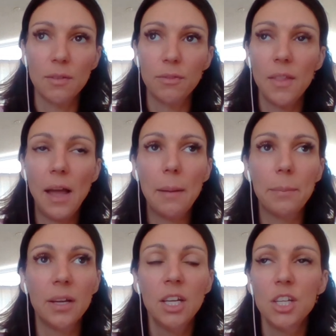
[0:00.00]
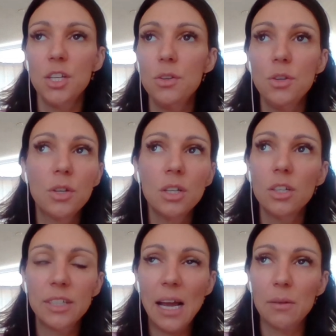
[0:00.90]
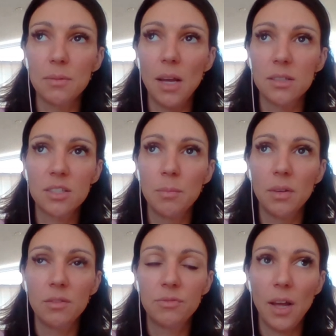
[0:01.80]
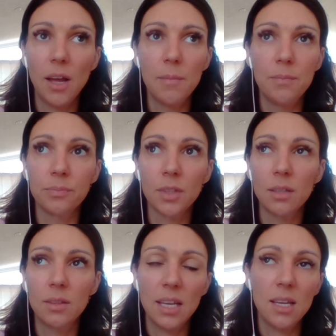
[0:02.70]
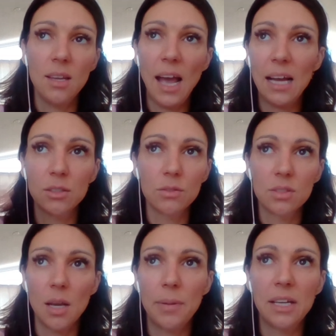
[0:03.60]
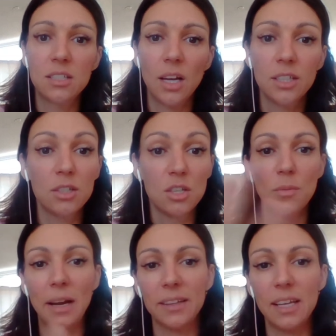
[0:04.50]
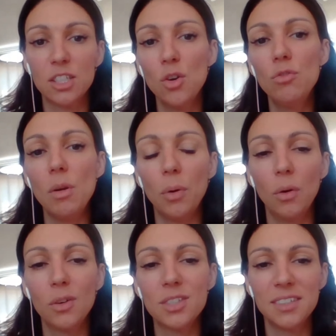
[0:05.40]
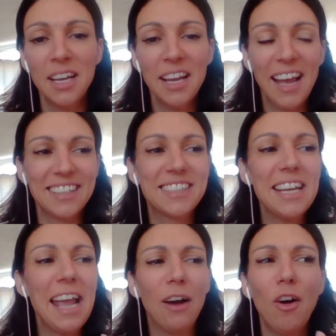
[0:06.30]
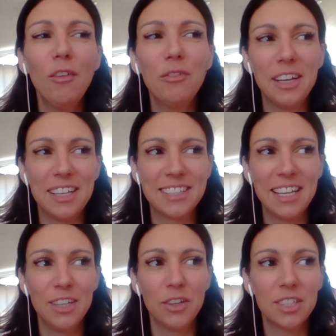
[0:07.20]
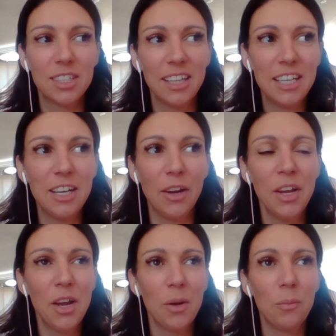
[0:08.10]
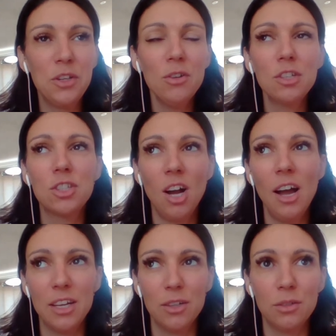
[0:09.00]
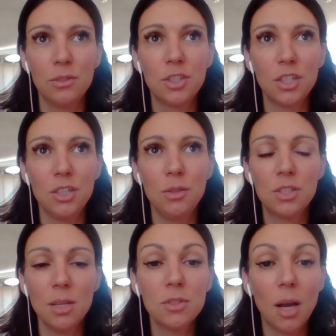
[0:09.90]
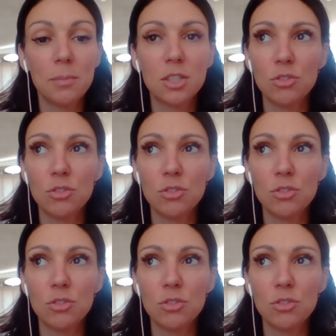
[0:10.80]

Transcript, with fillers: and stuff like that. But you, you can look now at some of um, the adults that are being diagnosed and look back at their school reports and and see how obvious it looked like you know, when you're a child, you sometimes